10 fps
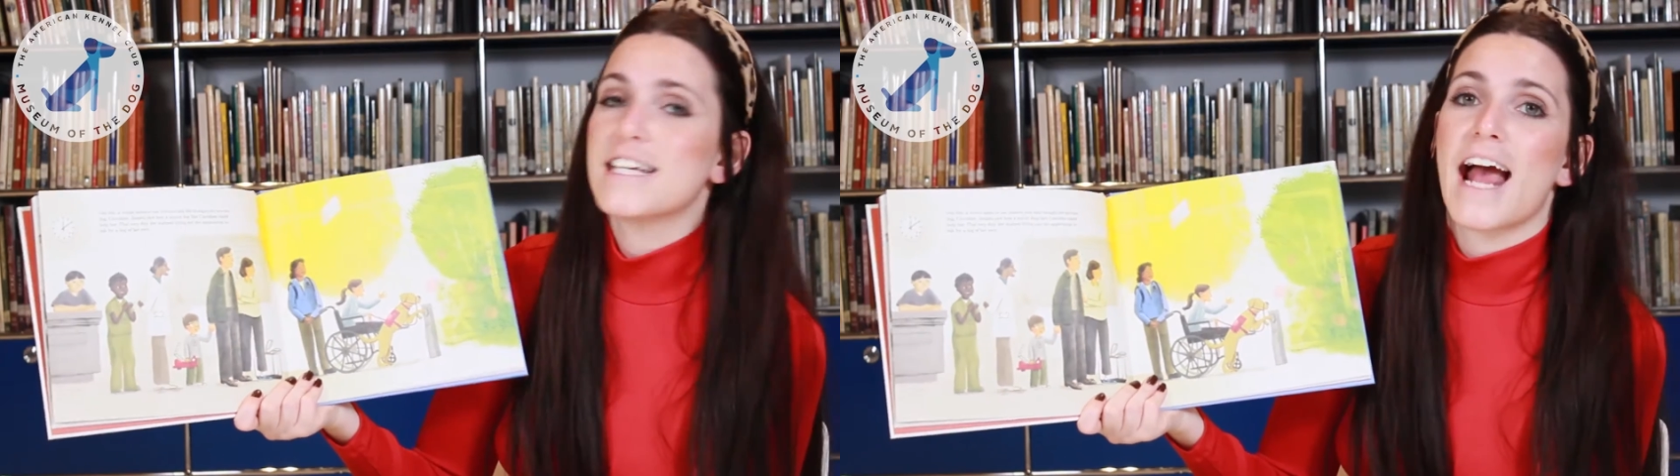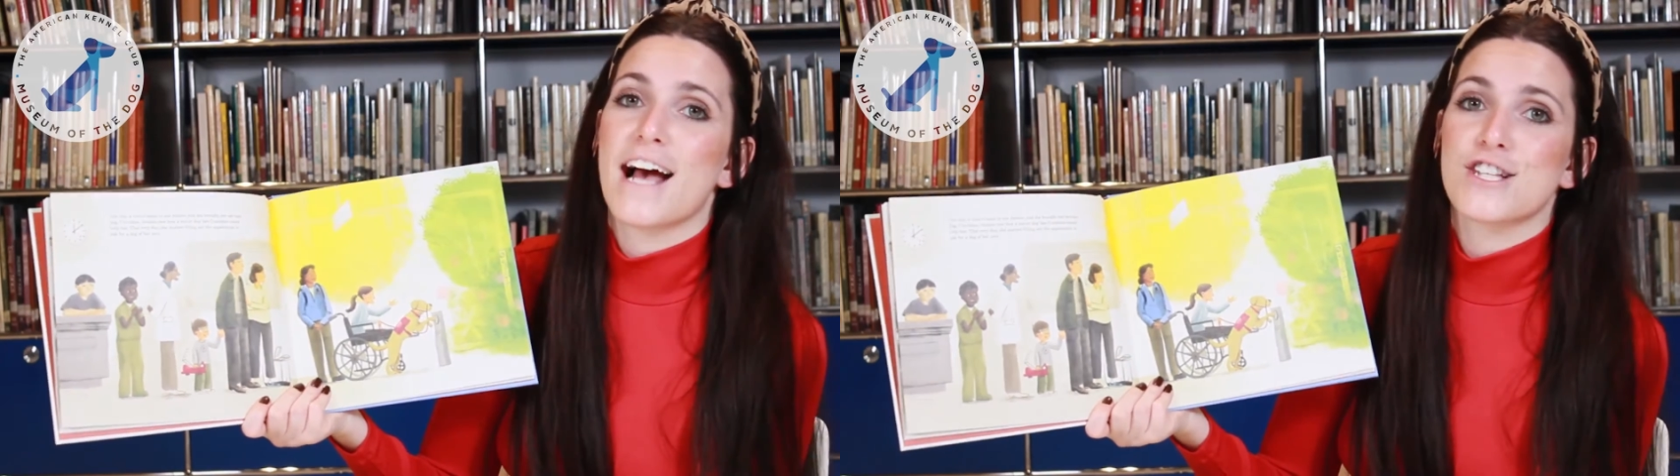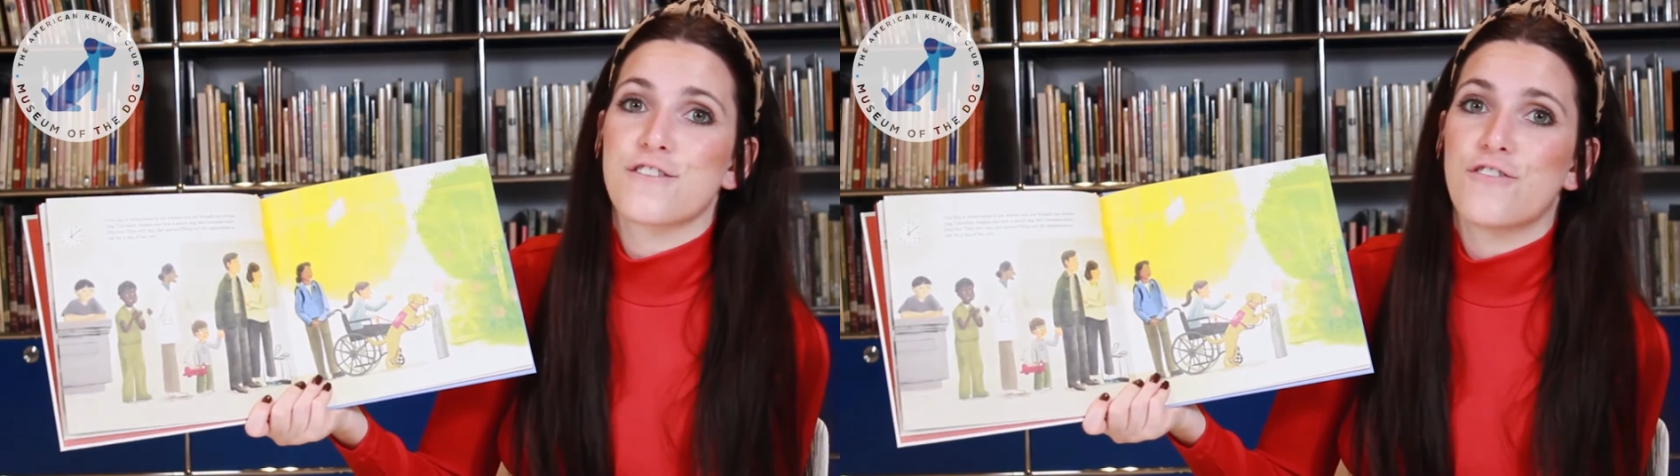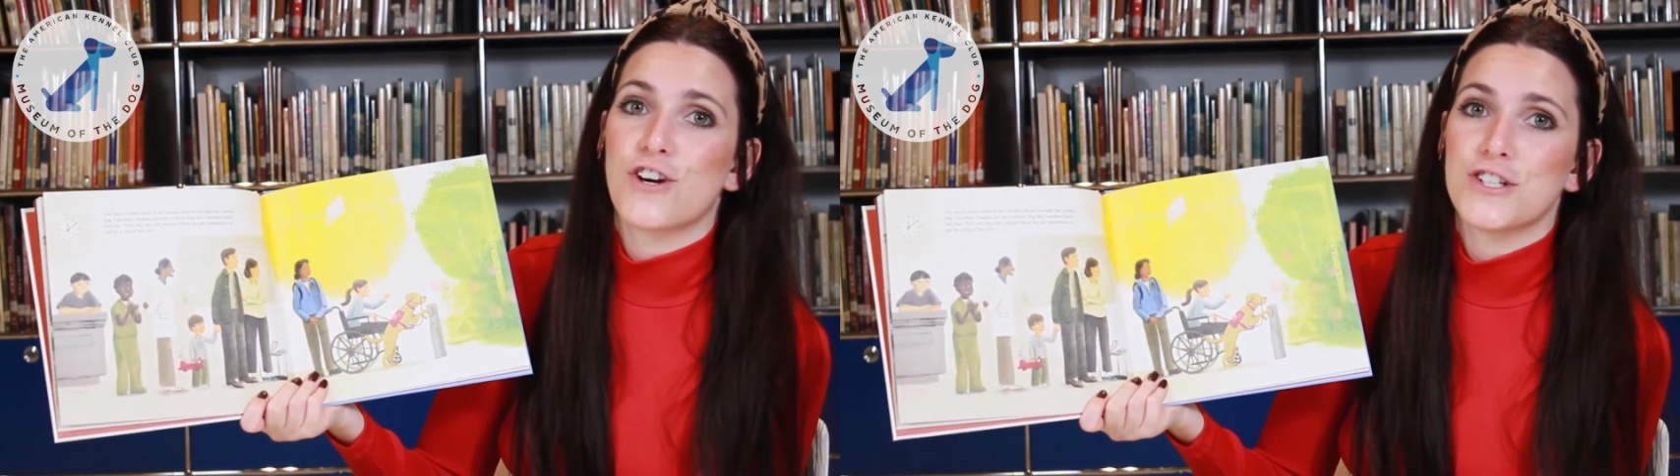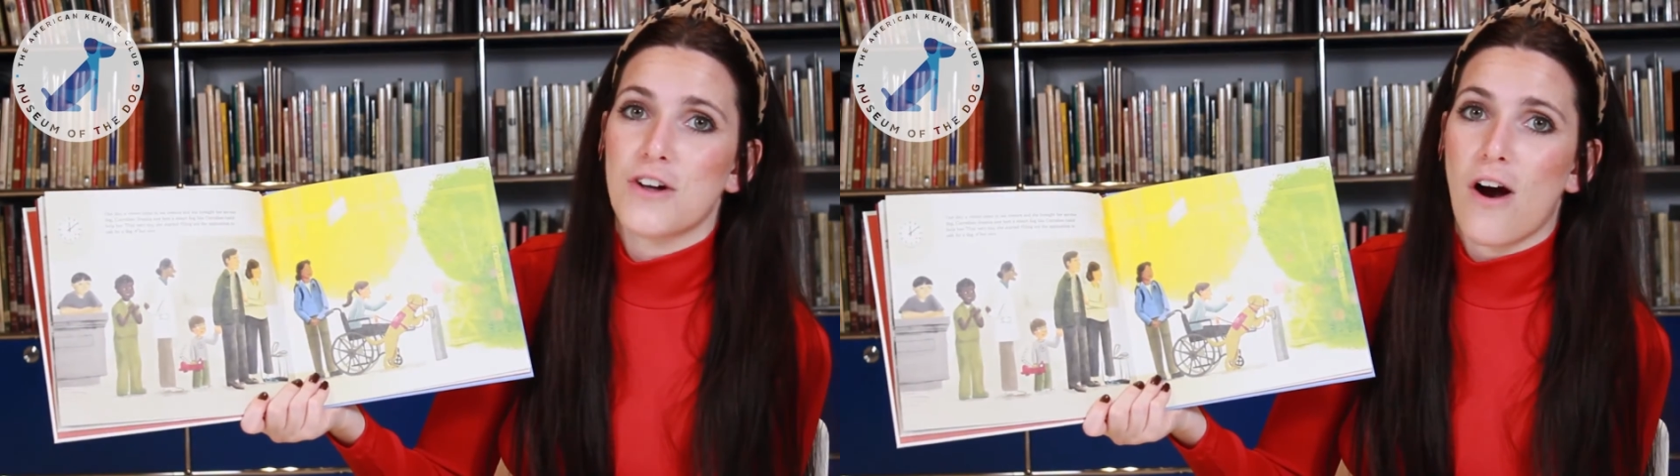to ask for
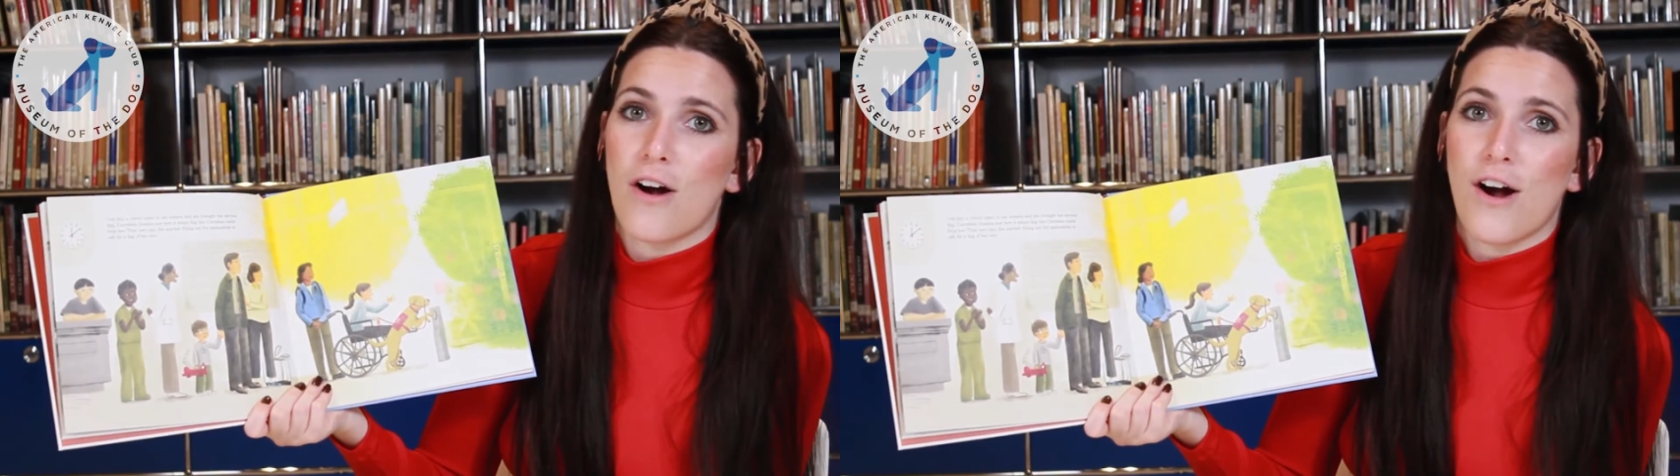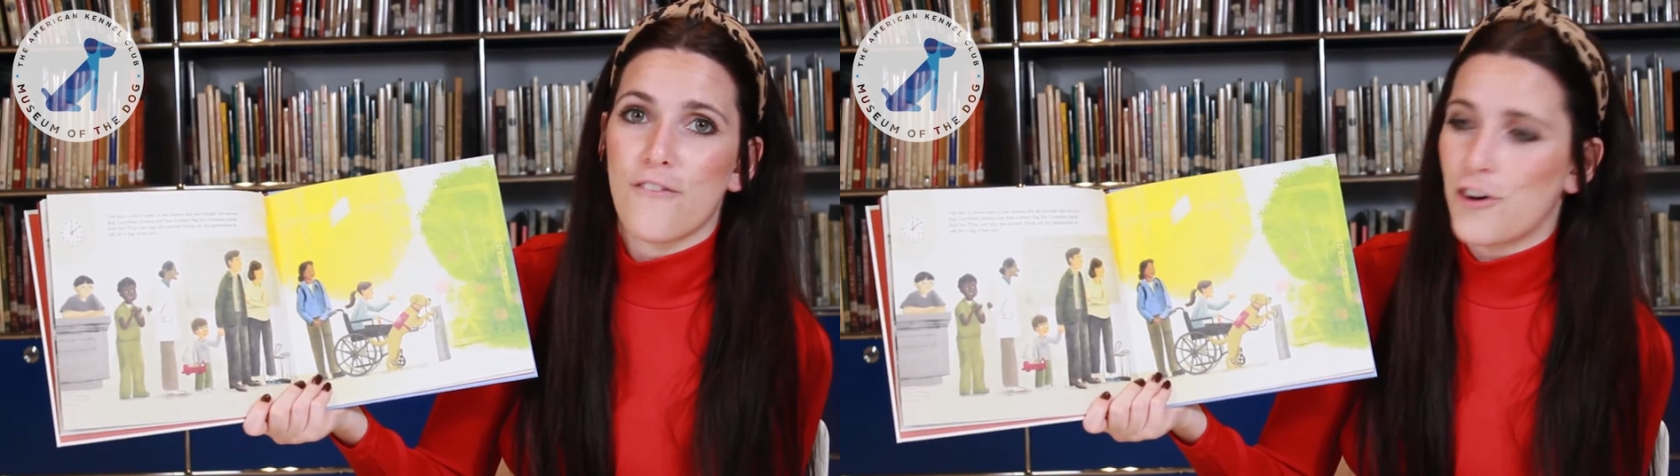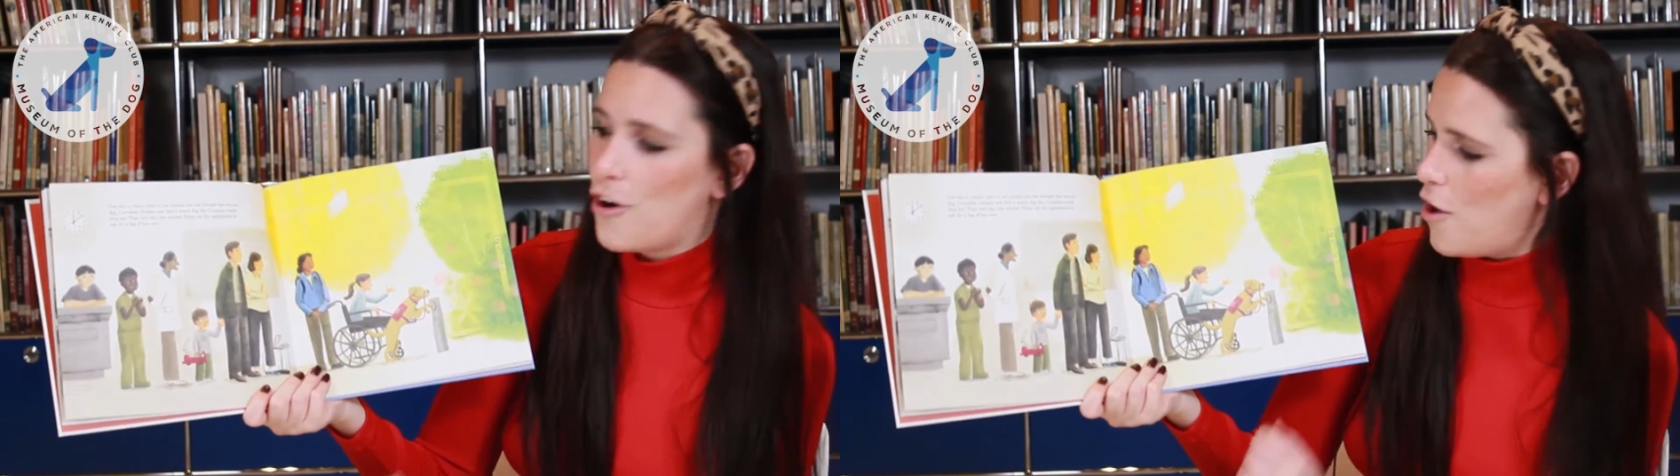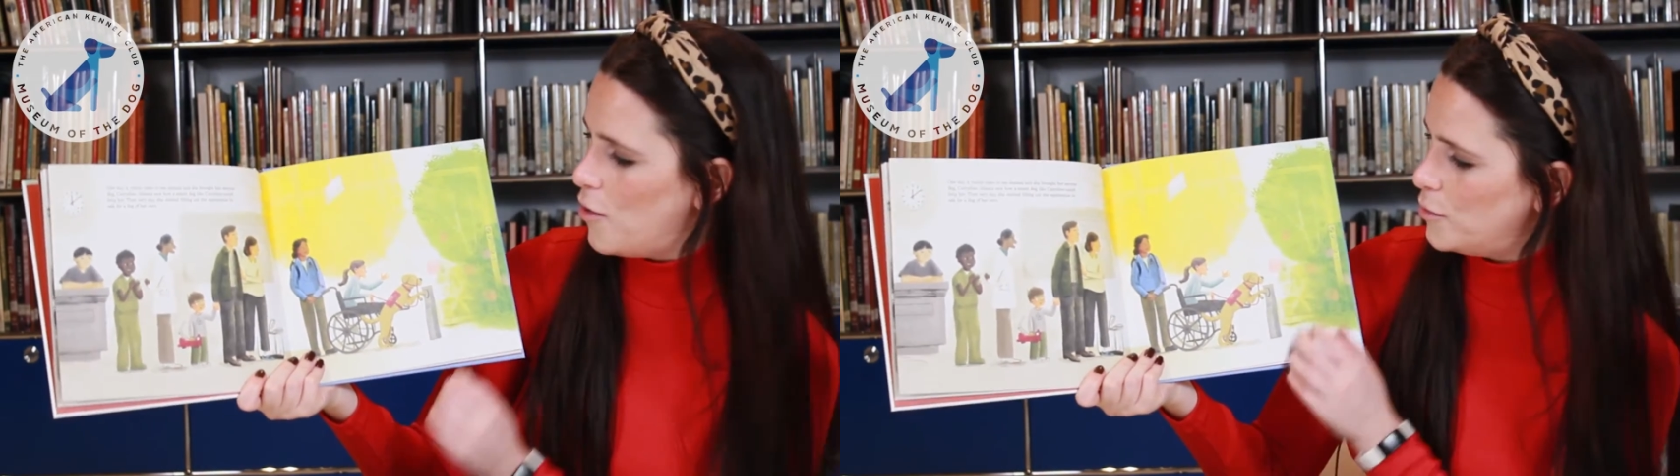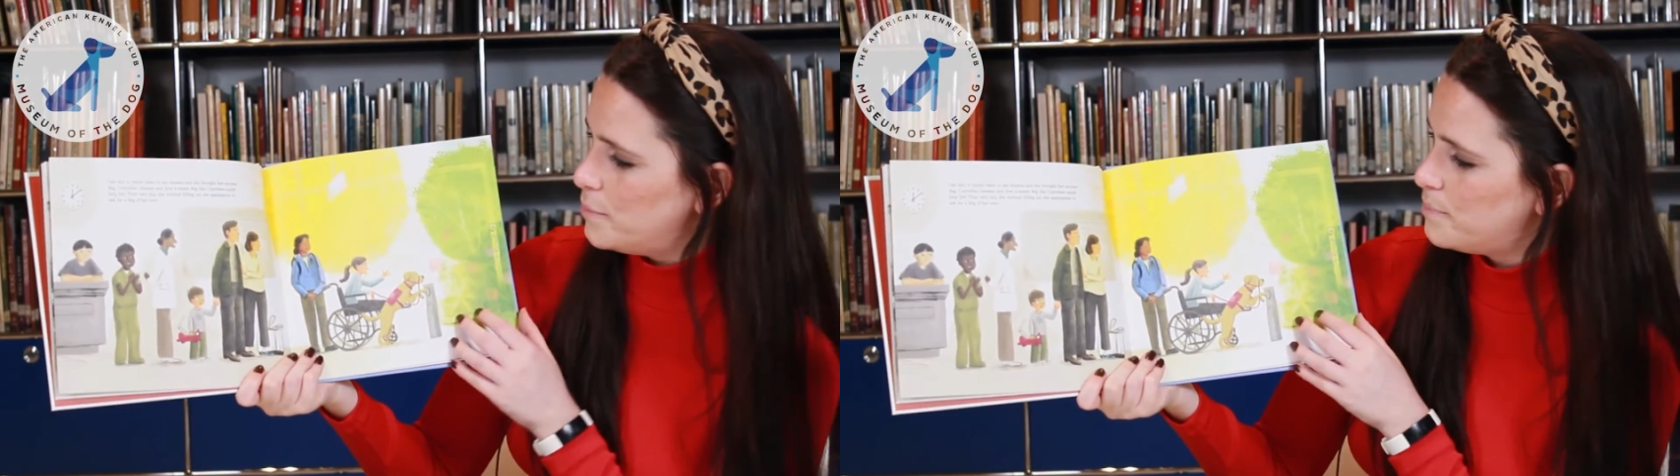a dog of her
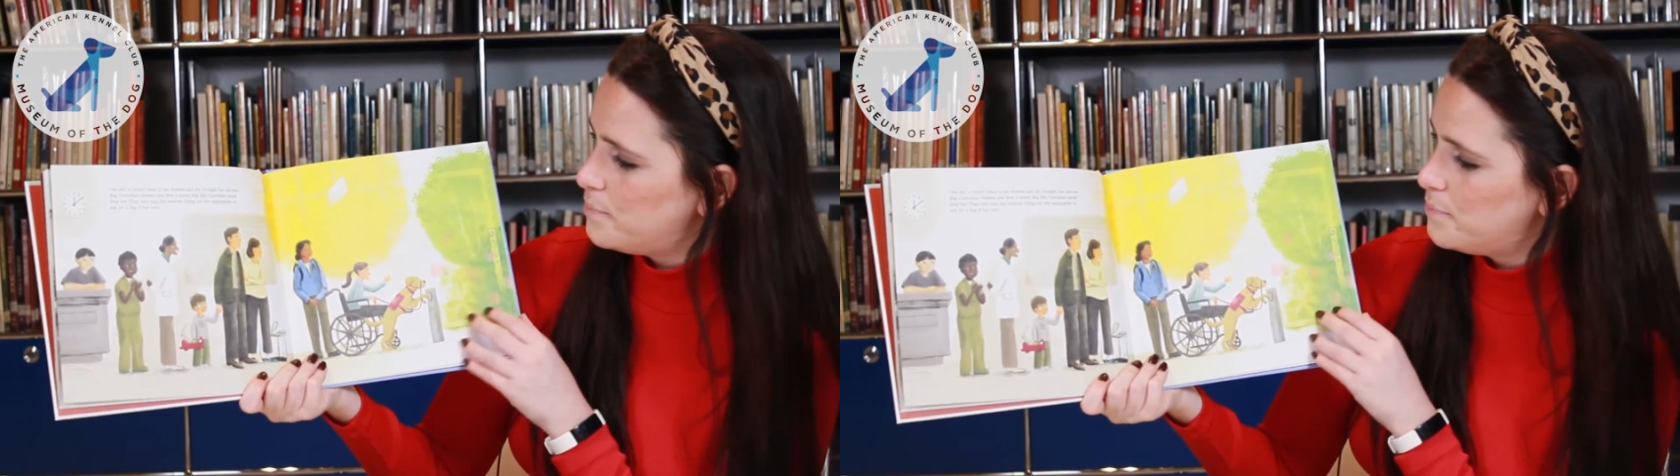own.